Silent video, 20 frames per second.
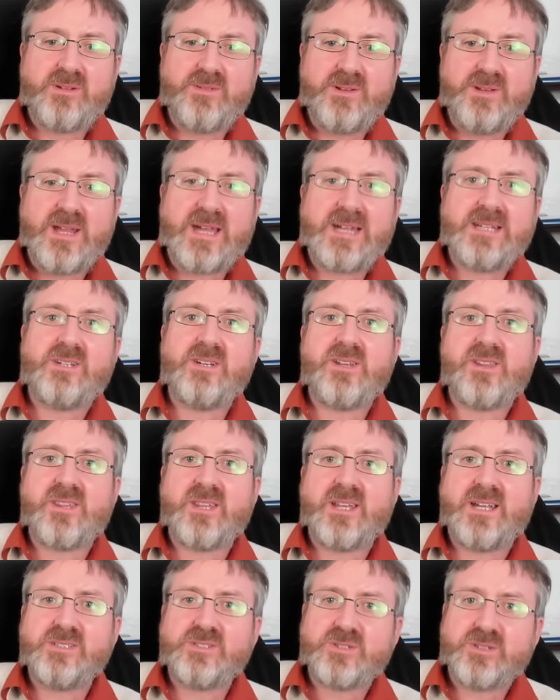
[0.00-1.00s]
19th
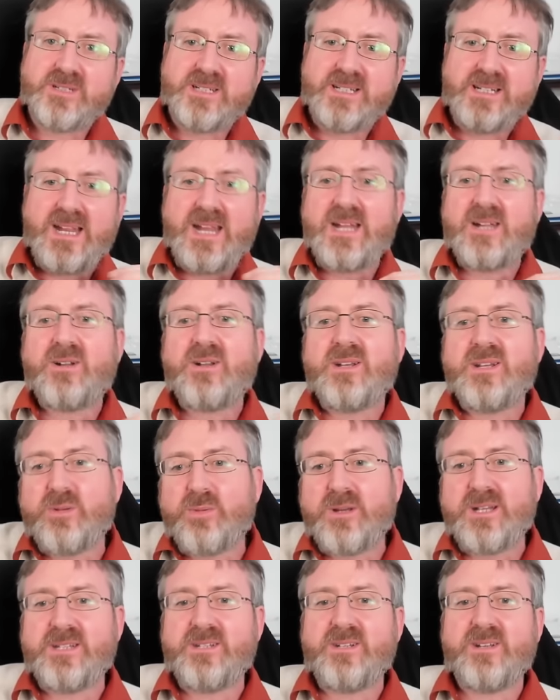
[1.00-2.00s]
century, early
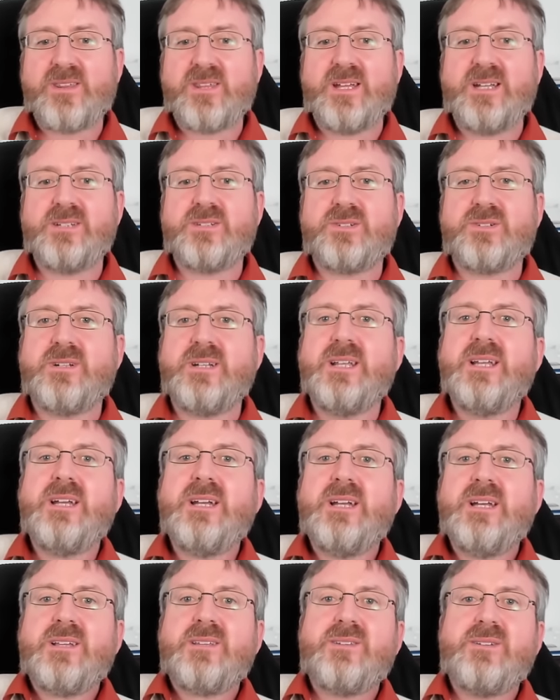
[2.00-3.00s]
20th century.
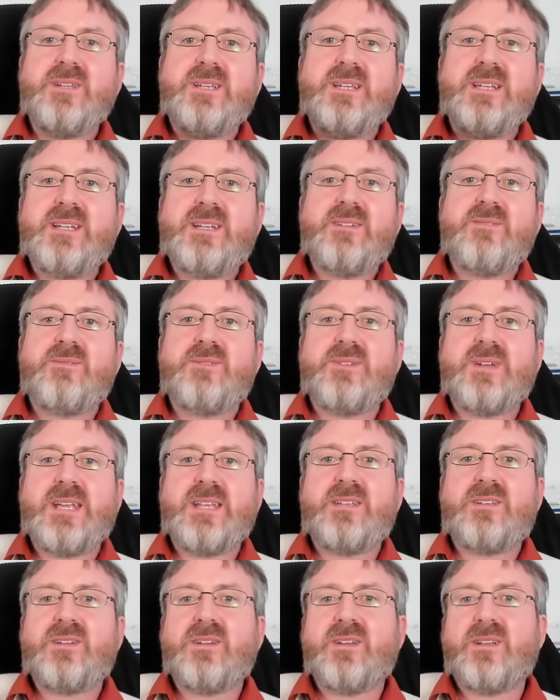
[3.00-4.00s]
So he'd
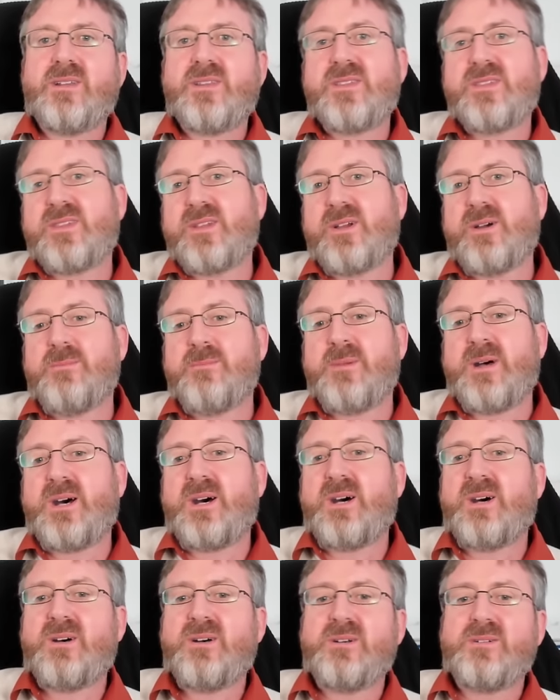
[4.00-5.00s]
invented some
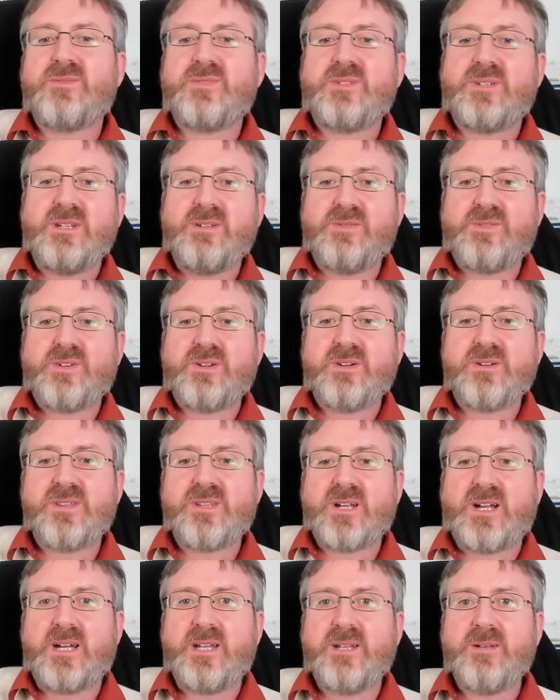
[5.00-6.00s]
of the first
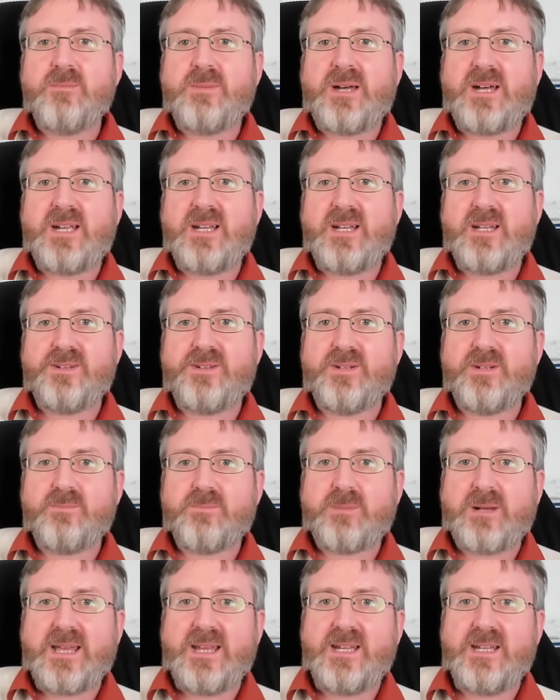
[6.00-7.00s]
unpiloted
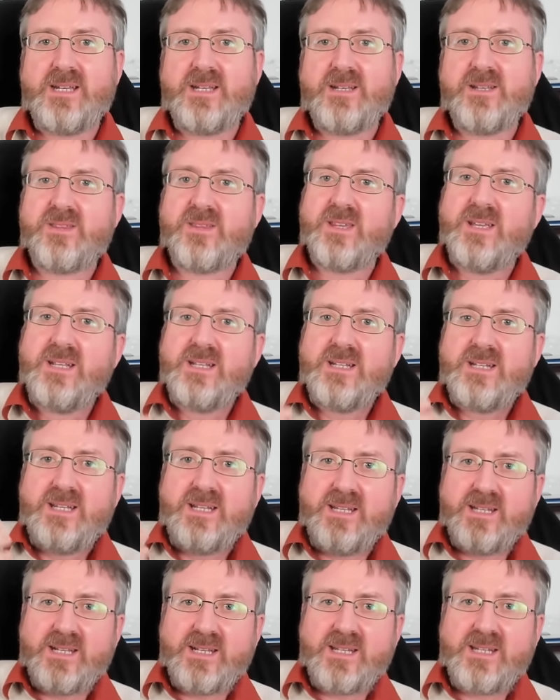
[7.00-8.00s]
planes
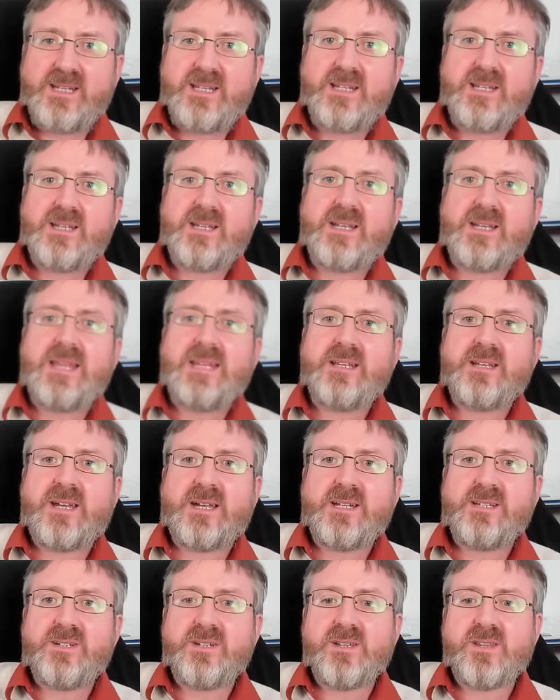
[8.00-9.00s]
in the late
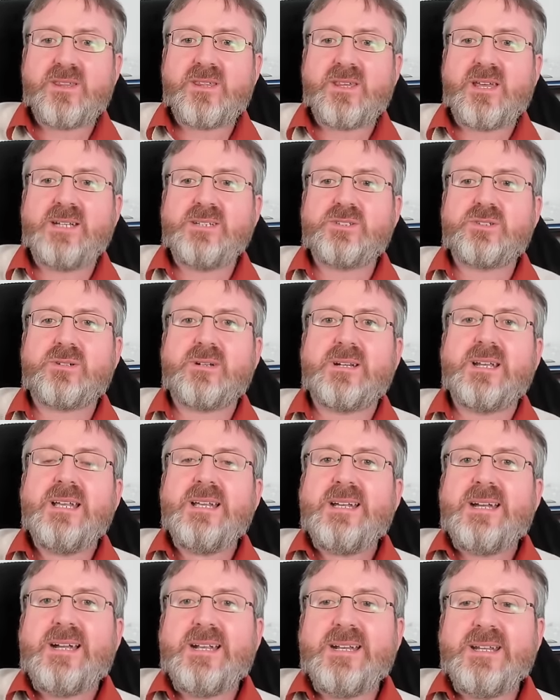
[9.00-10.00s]
19th century.
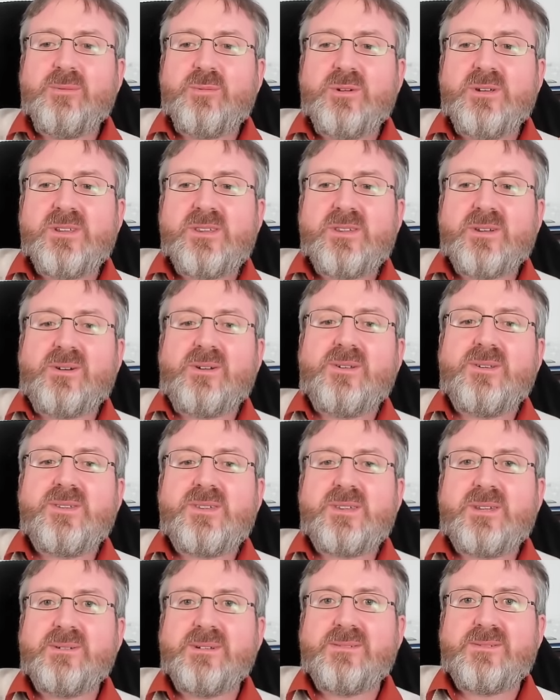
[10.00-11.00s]
And he was
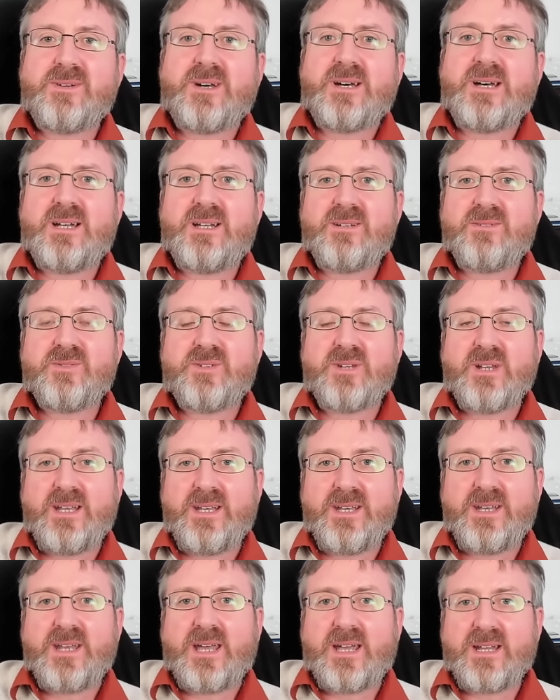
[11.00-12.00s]
also involved
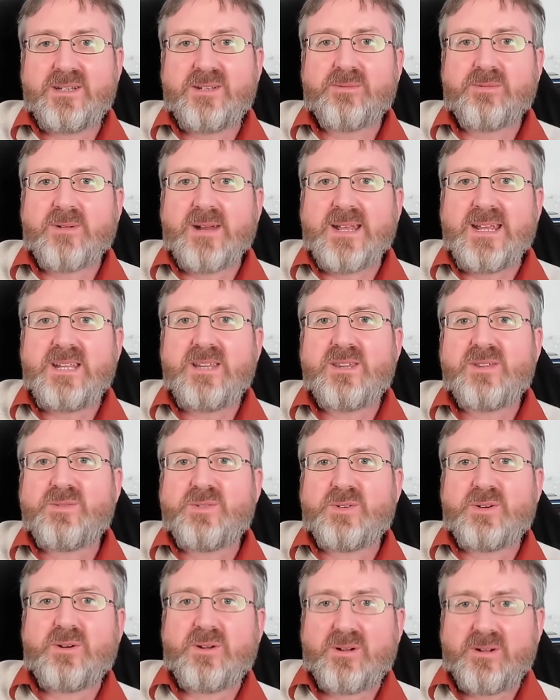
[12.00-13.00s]
in that, the race
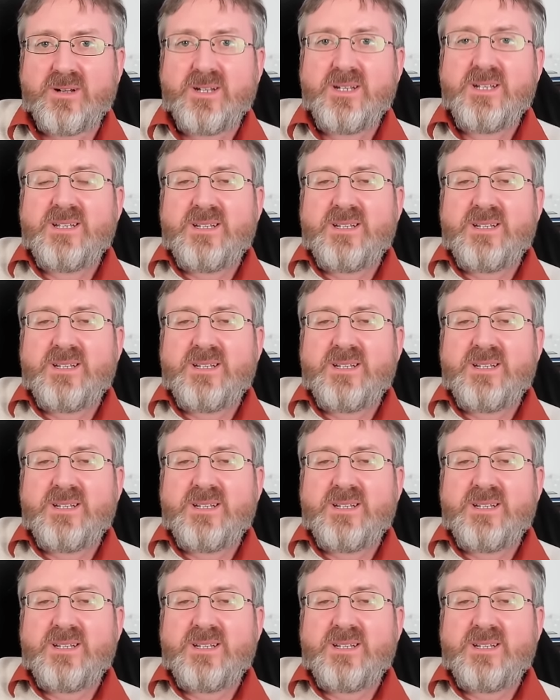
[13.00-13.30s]
for